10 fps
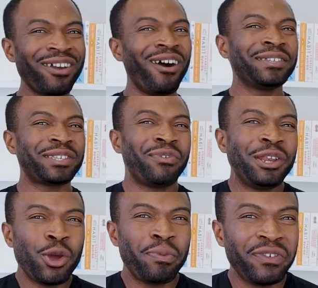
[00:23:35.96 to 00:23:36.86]
Guys, I
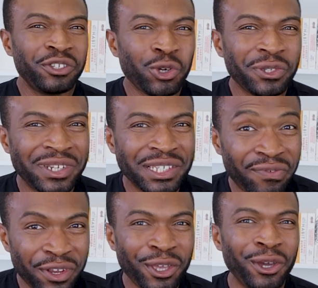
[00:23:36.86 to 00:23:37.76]
really hope you've enjoyed today's
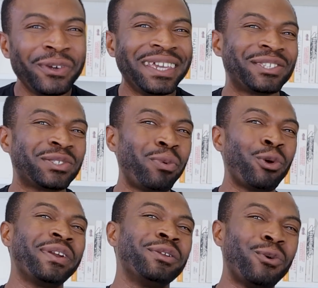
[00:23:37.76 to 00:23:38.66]
video
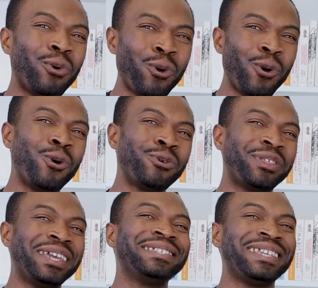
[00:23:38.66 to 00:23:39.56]
exploring all
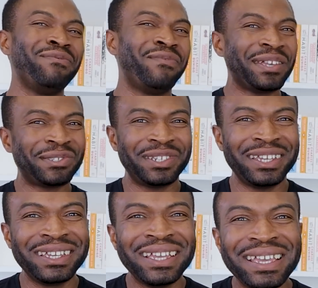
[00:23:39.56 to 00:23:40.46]
things
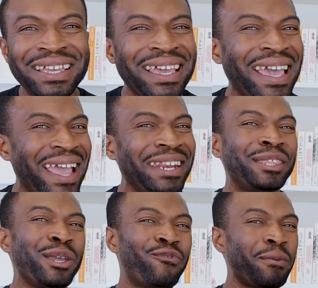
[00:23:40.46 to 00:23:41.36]
investing,
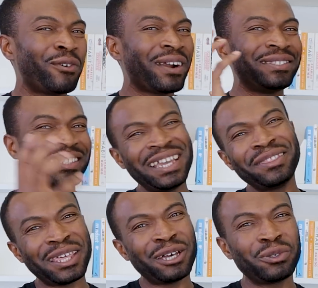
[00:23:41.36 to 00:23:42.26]
anything from around
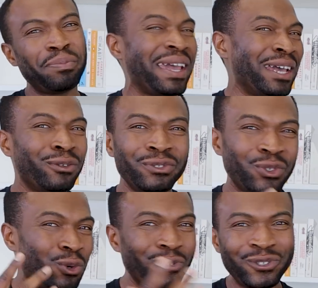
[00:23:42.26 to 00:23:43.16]

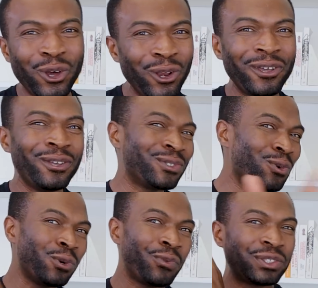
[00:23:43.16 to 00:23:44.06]
£10,000 or dollars
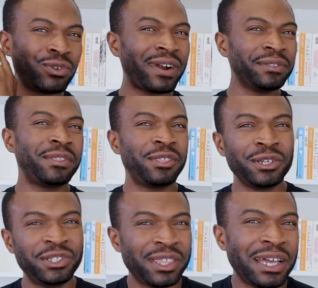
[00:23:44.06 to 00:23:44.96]
all the way to around
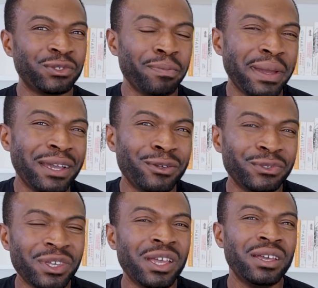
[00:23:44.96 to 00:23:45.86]

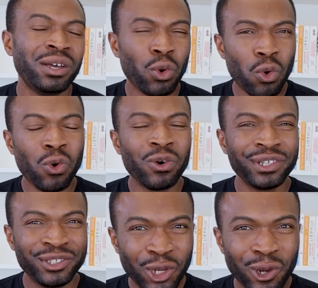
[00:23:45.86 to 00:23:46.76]
£30,000 or
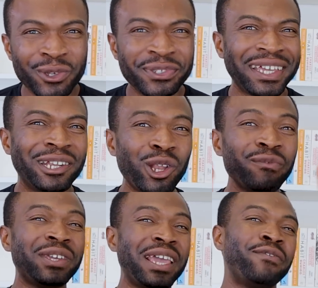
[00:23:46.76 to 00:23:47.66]
dollars. I'd
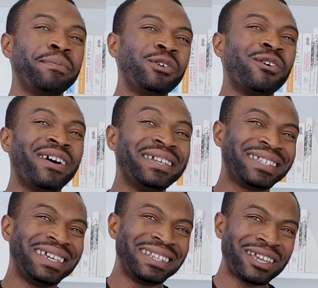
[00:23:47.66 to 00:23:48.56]
love to hear from you
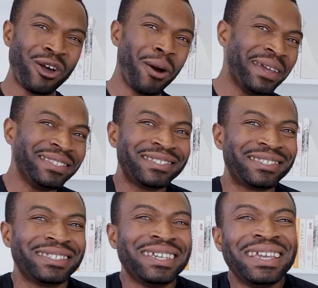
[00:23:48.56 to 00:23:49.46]
guys in the
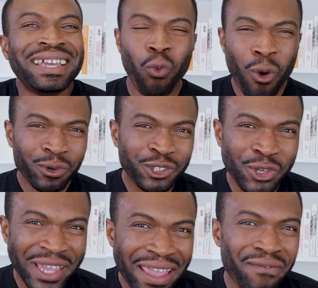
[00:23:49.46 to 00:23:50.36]
comments. What would
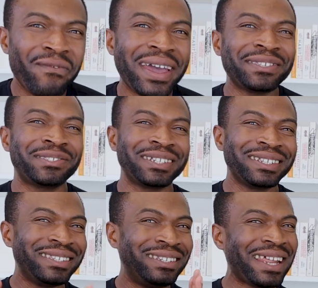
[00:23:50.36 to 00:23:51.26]
you
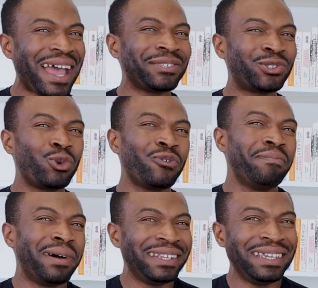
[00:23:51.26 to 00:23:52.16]
invest that sort
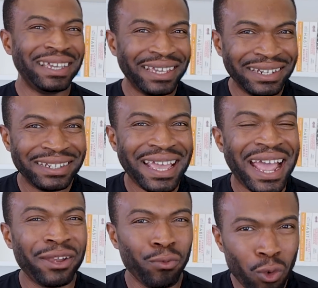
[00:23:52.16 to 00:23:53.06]
of money in
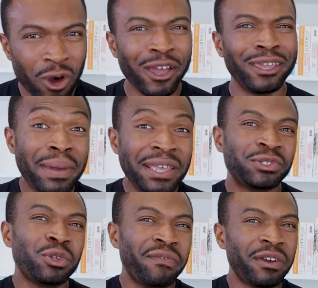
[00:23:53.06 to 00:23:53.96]
and why,
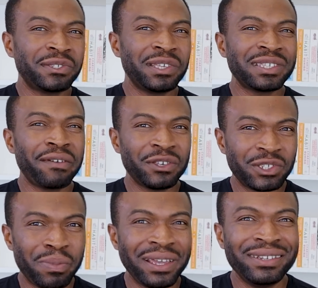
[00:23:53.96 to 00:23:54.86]
based on the various things I've
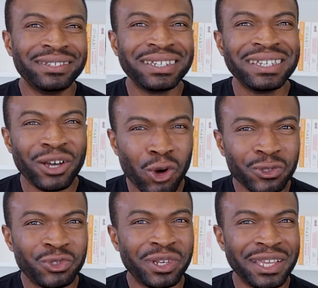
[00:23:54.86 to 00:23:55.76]
explained
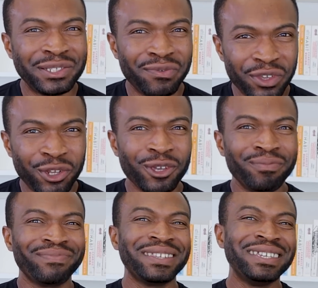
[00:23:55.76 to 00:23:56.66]
on today's video?